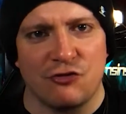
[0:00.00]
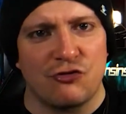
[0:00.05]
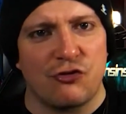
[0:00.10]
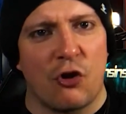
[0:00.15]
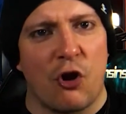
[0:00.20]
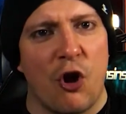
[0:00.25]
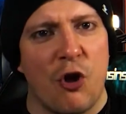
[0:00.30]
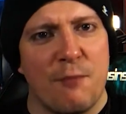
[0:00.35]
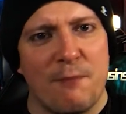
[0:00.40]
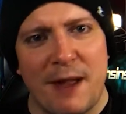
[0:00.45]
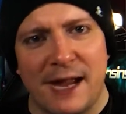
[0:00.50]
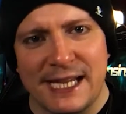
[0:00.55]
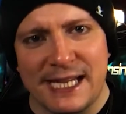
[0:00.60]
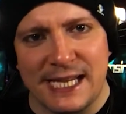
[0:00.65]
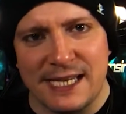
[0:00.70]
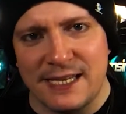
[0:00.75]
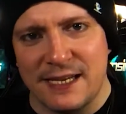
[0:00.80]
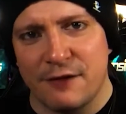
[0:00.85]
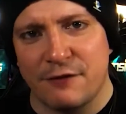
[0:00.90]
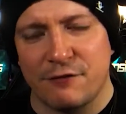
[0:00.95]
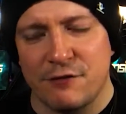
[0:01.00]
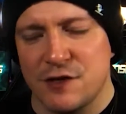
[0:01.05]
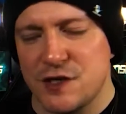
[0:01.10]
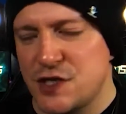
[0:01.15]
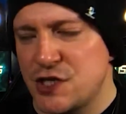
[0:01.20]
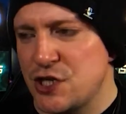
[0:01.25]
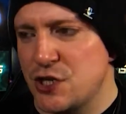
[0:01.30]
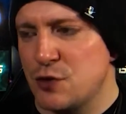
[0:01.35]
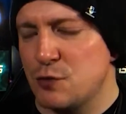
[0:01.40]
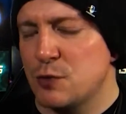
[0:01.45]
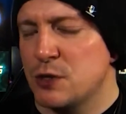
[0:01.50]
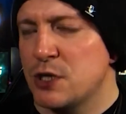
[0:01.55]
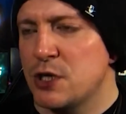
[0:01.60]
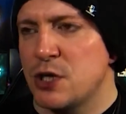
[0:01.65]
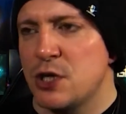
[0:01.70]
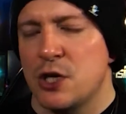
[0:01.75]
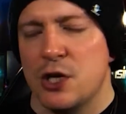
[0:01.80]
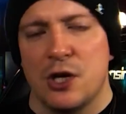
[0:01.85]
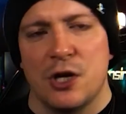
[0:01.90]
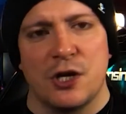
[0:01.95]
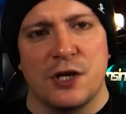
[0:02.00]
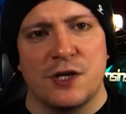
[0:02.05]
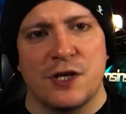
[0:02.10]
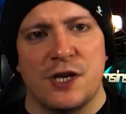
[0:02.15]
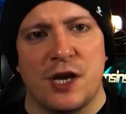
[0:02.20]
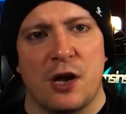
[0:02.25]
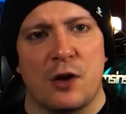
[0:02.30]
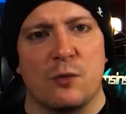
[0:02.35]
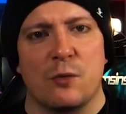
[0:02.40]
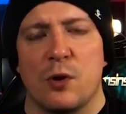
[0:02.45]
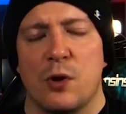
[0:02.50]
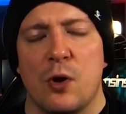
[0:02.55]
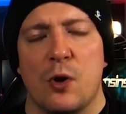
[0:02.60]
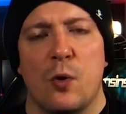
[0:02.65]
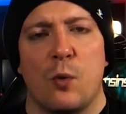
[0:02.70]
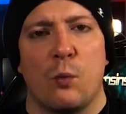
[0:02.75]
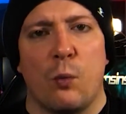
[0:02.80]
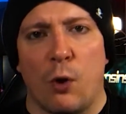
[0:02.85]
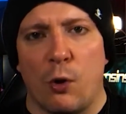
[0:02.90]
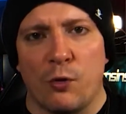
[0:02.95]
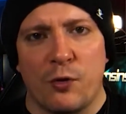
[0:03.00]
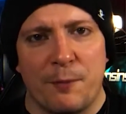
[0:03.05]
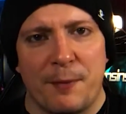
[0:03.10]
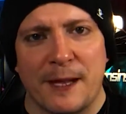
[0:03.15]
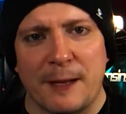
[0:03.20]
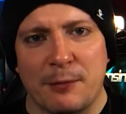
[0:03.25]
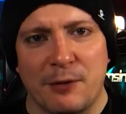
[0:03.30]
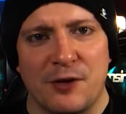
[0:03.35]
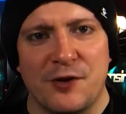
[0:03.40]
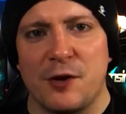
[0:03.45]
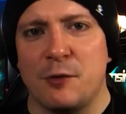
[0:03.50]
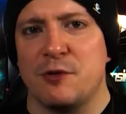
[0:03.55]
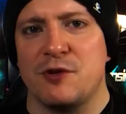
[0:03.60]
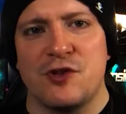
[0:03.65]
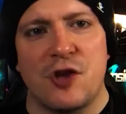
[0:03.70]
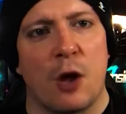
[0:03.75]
Try and make it different to, you know, what other people are doing.